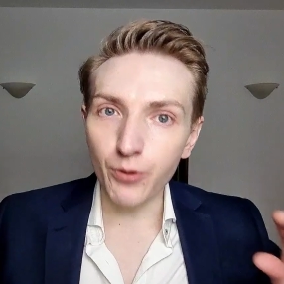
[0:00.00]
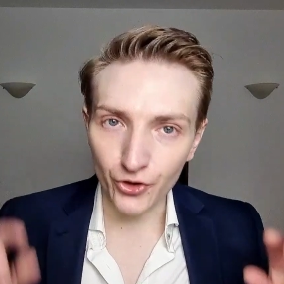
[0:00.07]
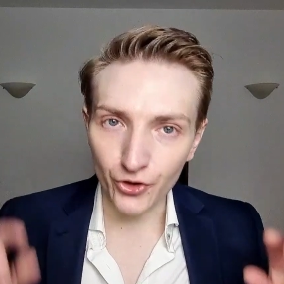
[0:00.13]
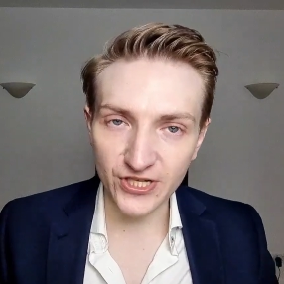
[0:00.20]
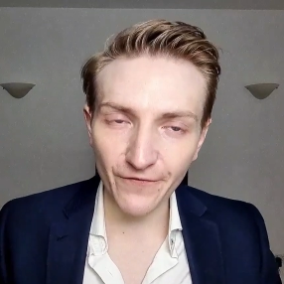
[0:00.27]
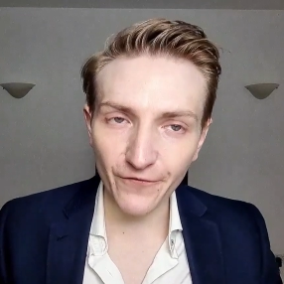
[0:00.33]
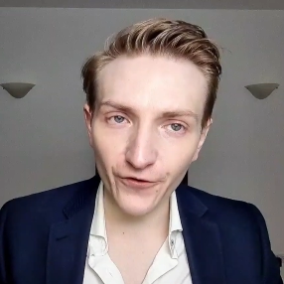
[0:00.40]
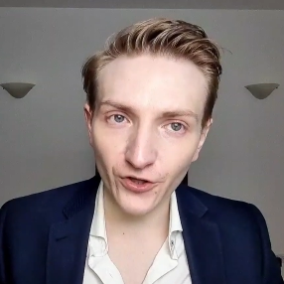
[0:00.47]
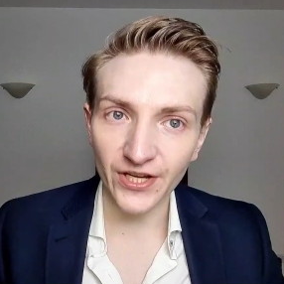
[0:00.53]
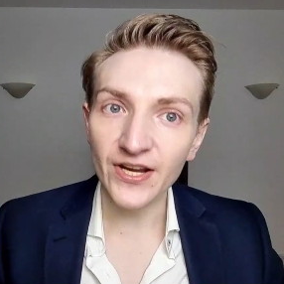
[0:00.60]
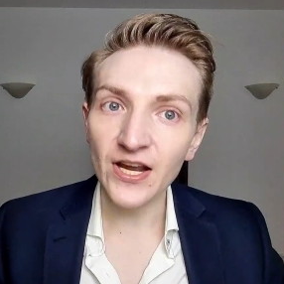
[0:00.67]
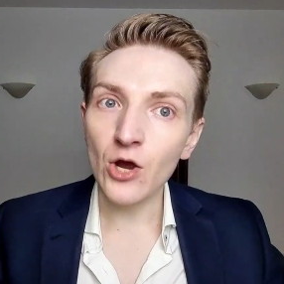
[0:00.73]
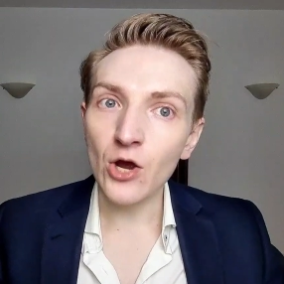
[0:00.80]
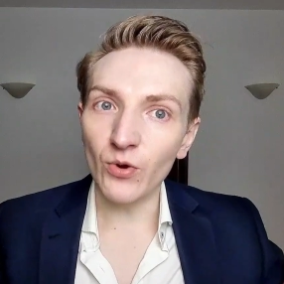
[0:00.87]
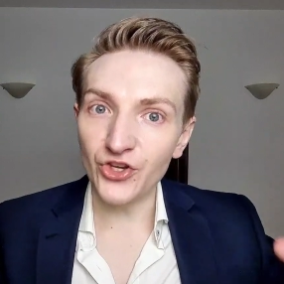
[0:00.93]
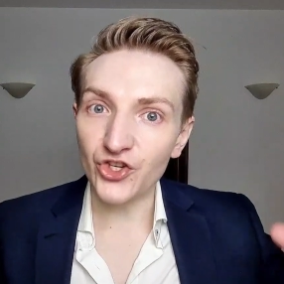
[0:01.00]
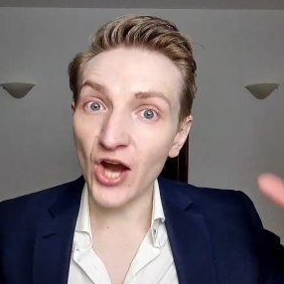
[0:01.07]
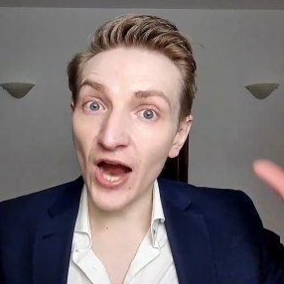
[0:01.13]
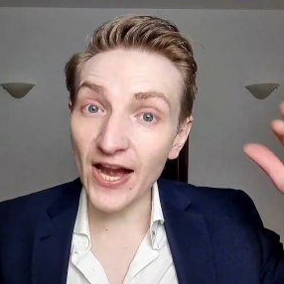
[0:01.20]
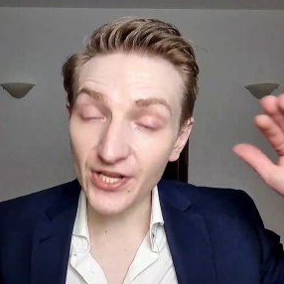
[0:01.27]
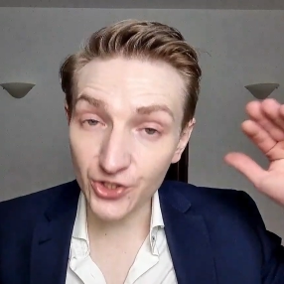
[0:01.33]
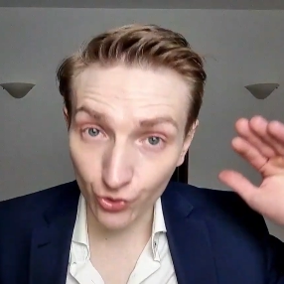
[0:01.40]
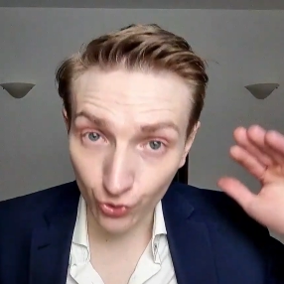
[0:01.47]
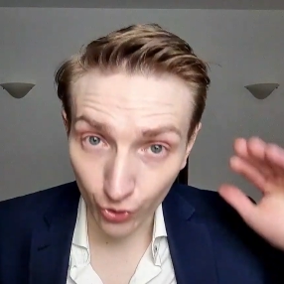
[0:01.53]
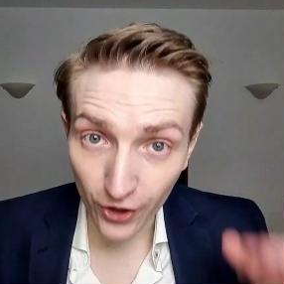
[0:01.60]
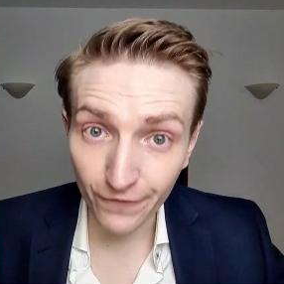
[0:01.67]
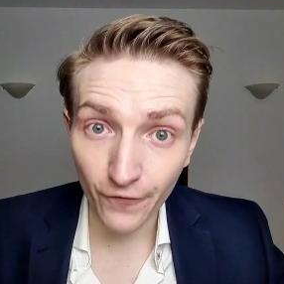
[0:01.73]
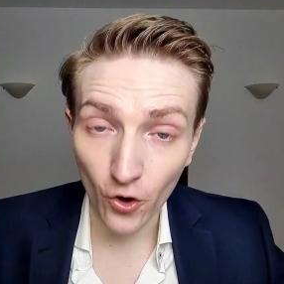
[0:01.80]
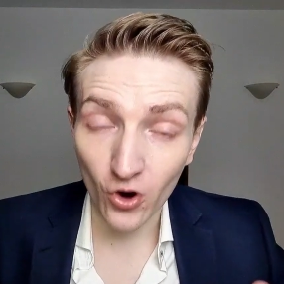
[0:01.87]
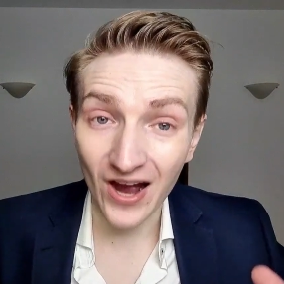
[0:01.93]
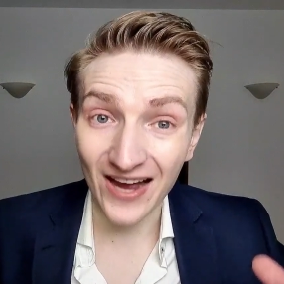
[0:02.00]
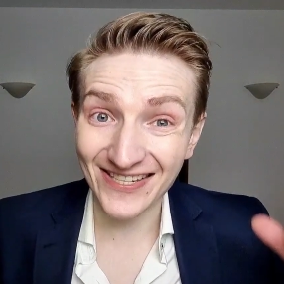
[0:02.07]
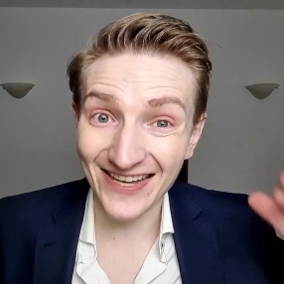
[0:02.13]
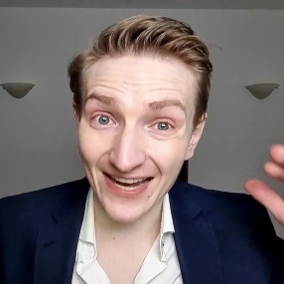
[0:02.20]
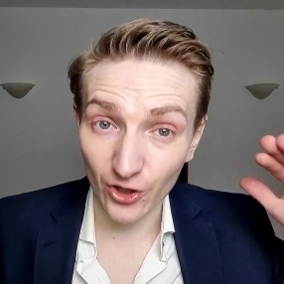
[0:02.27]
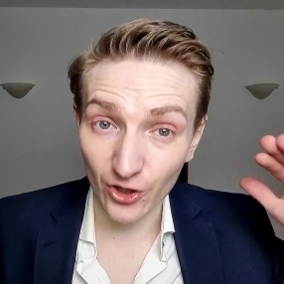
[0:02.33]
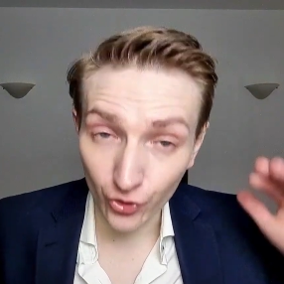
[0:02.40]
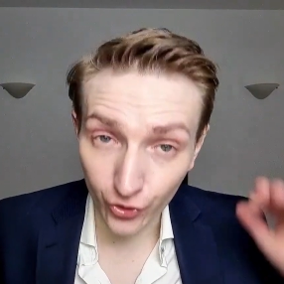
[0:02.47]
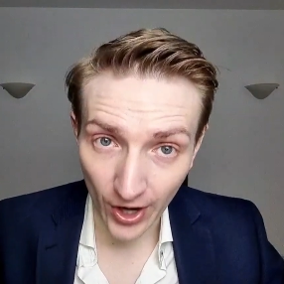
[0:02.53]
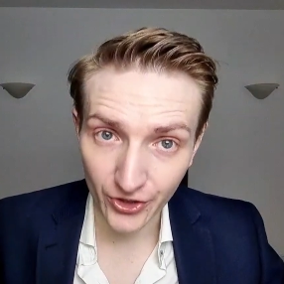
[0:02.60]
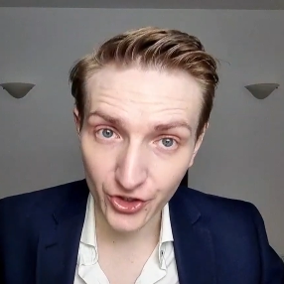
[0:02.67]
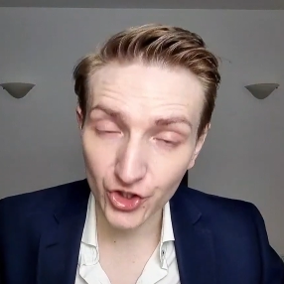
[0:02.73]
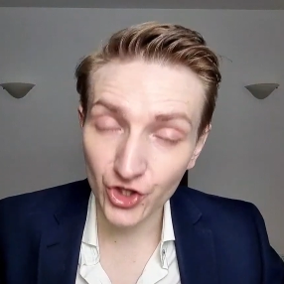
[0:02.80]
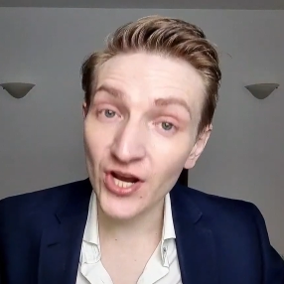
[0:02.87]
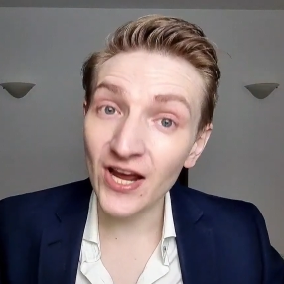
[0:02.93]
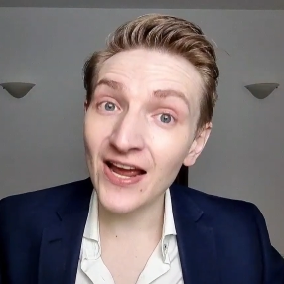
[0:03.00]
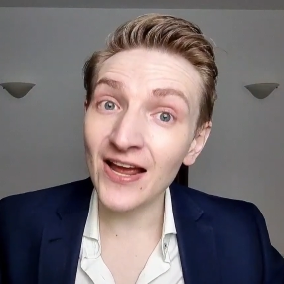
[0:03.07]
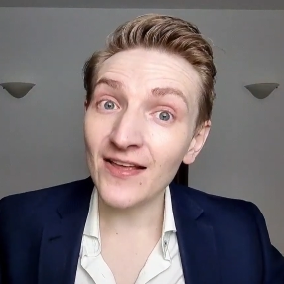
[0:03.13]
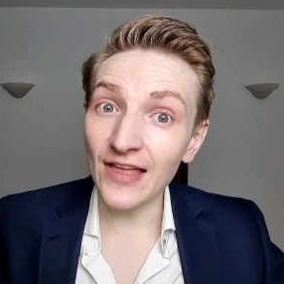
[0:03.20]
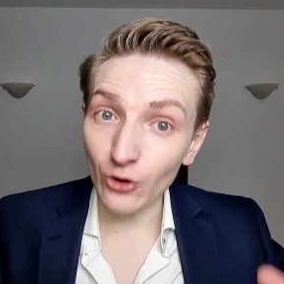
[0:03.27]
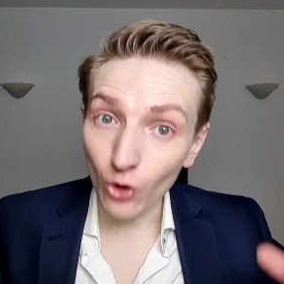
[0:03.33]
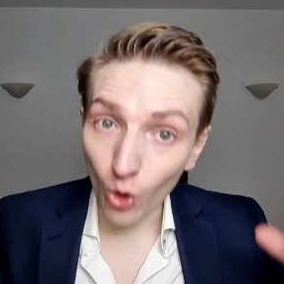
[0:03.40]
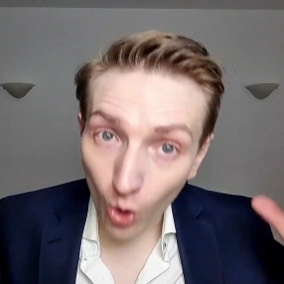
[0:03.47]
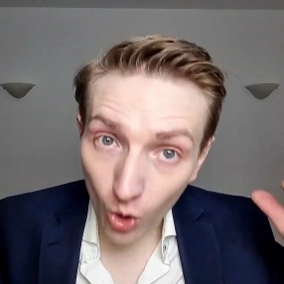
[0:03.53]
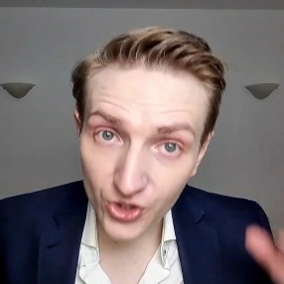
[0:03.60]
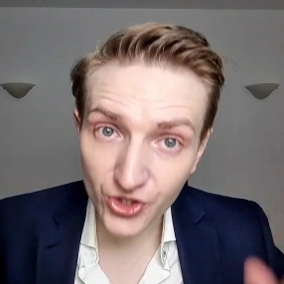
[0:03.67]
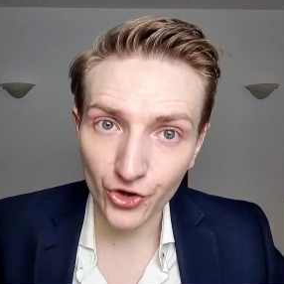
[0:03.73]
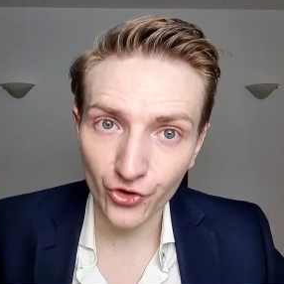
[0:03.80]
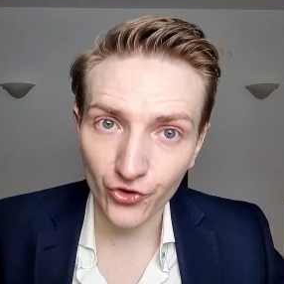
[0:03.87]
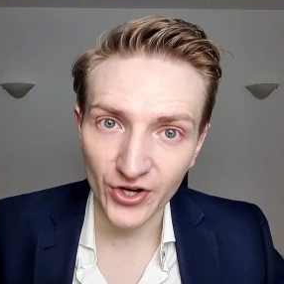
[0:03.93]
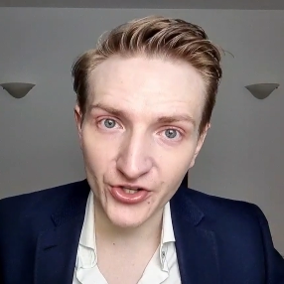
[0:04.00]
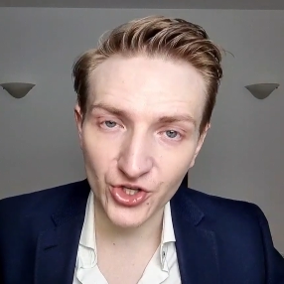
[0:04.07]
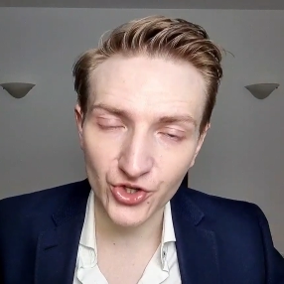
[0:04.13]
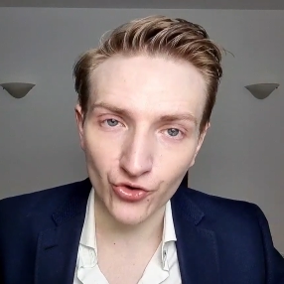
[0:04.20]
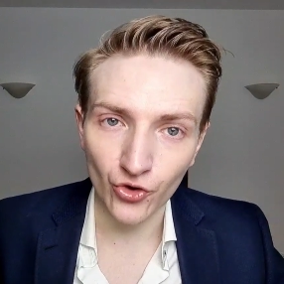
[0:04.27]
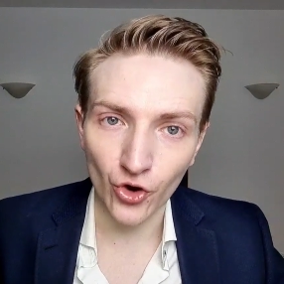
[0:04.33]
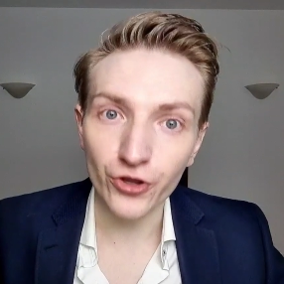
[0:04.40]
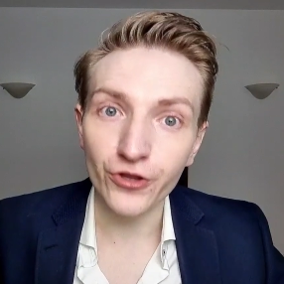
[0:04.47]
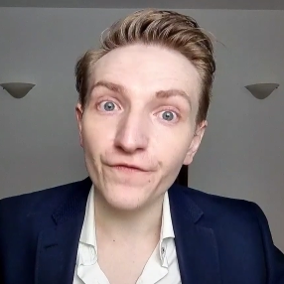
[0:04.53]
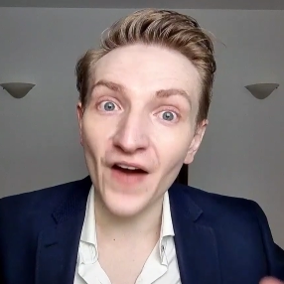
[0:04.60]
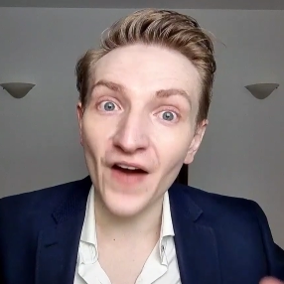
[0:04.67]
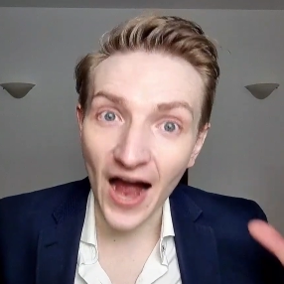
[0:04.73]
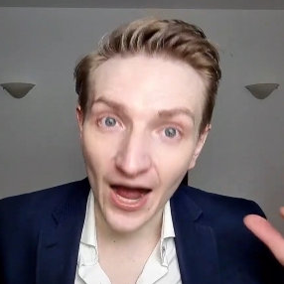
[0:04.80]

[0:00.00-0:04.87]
differently, when China's growth forecasts get crunched, that also crunches growth for other